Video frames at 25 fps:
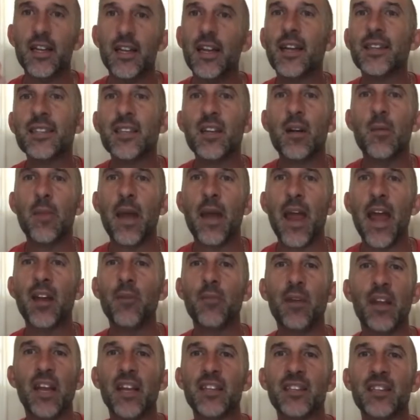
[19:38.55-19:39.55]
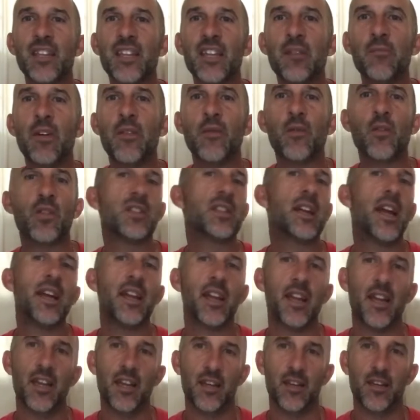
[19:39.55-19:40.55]
doesn't abandon me. He doesn't leave me
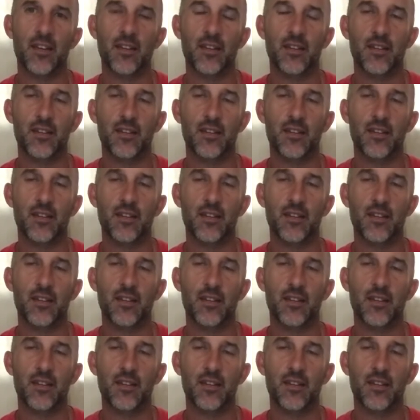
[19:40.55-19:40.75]
forsaken.